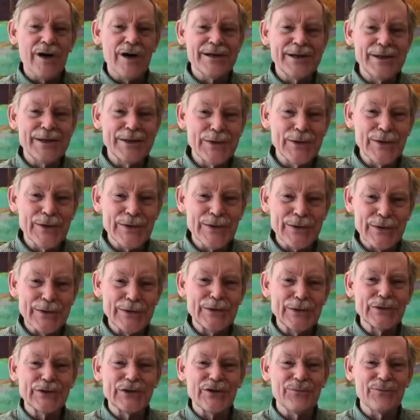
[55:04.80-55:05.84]
Hill or
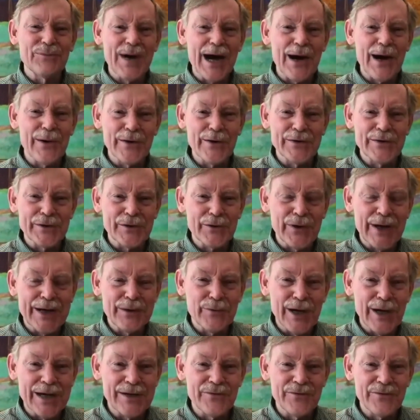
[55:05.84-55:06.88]
use of power in the Great
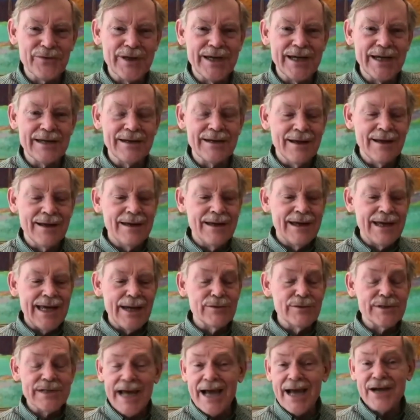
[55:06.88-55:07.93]
White Fleet. He
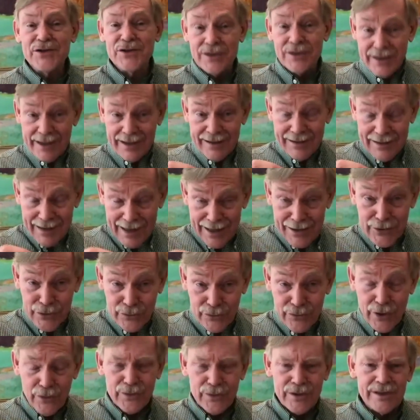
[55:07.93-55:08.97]
was actually, as you
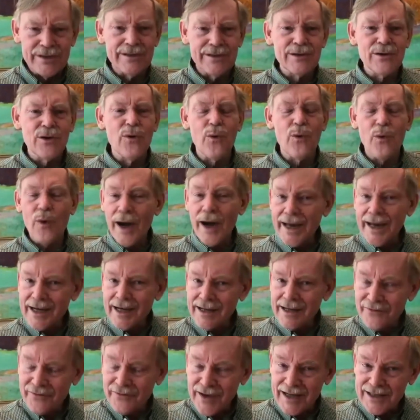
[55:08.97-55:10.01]
noted, quite an
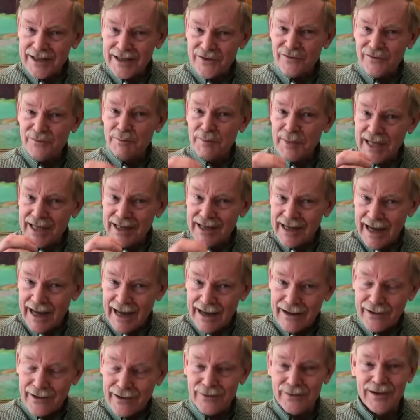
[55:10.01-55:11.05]
effective mediator
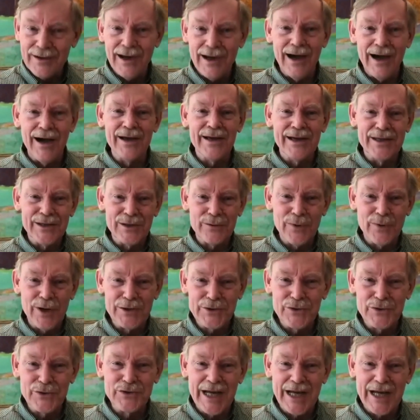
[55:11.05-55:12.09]
in the
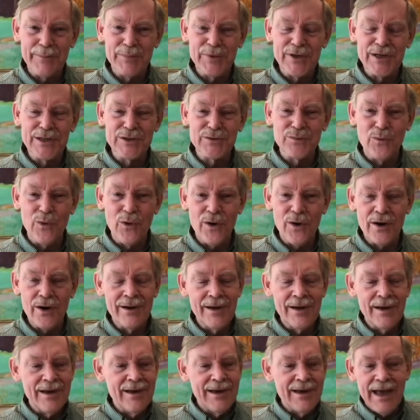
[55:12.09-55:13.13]
Russo-Japanese War
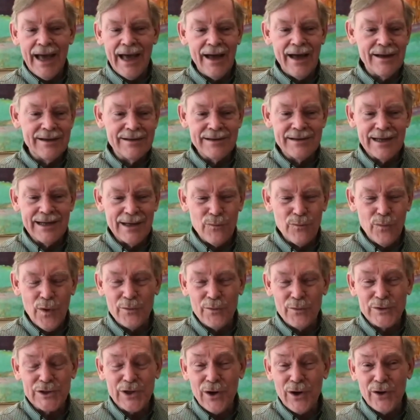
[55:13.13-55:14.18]
and in what
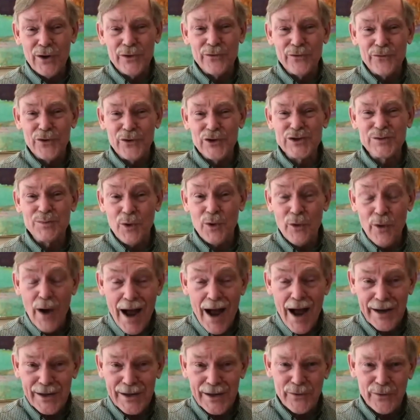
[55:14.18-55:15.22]
was called the first
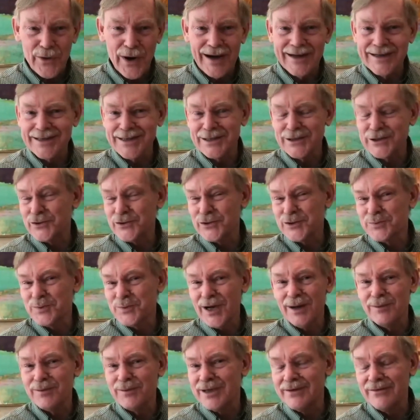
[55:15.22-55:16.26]
Moroccan crisis, which
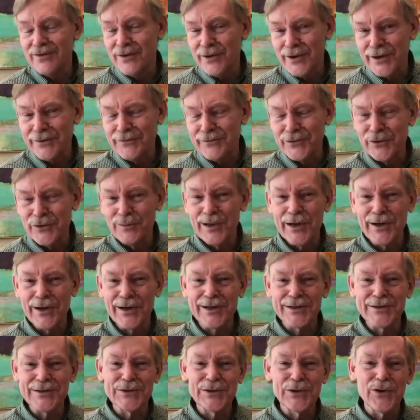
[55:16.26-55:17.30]
probably very few
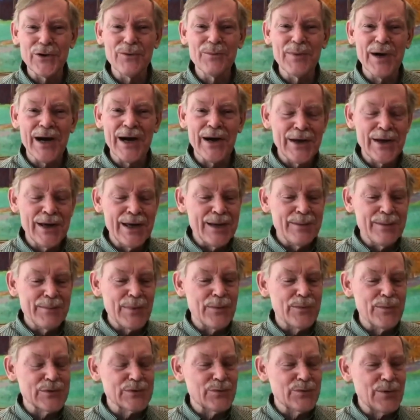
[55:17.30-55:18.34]
Americans know about, but
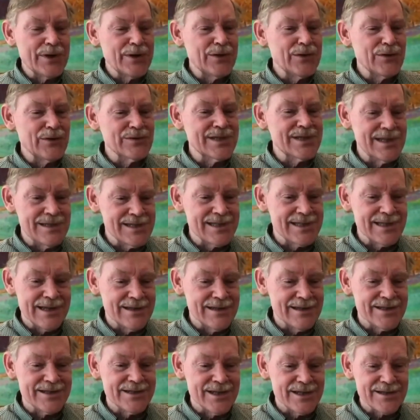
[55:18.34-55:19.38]
was one of those
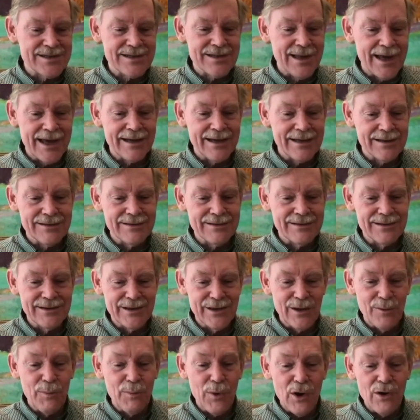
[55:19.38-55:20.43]
incidents, just like
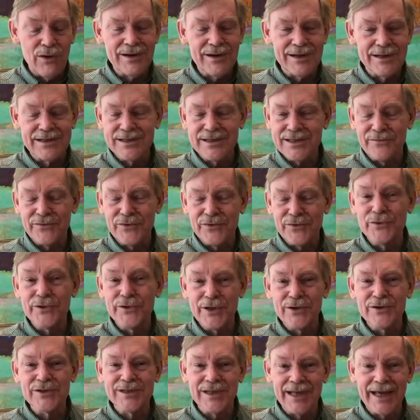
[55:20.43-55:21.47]
the Balkans a few
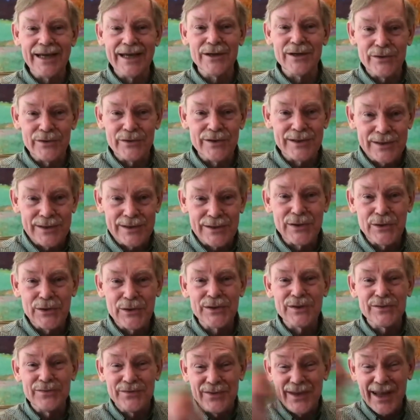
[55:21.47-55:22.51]
years later, that could
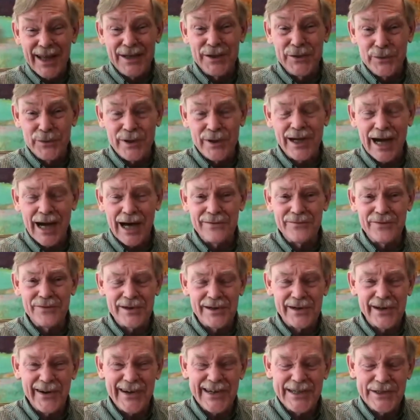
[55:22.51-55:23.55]
have led to a
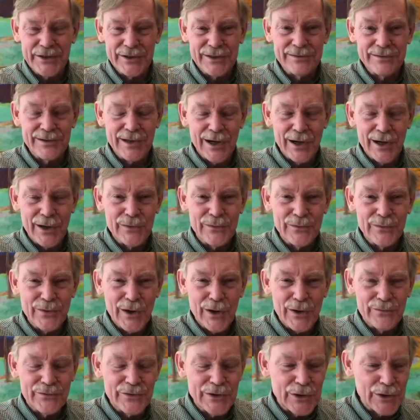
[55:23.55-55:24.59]
conflagration of
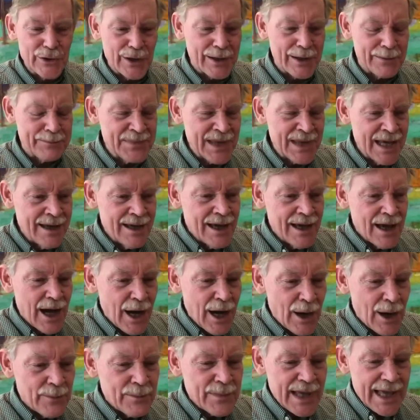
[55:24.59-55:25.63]
Europe.
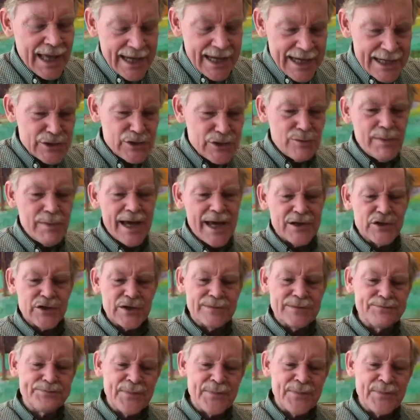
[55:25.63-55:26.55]
And as you mentioned,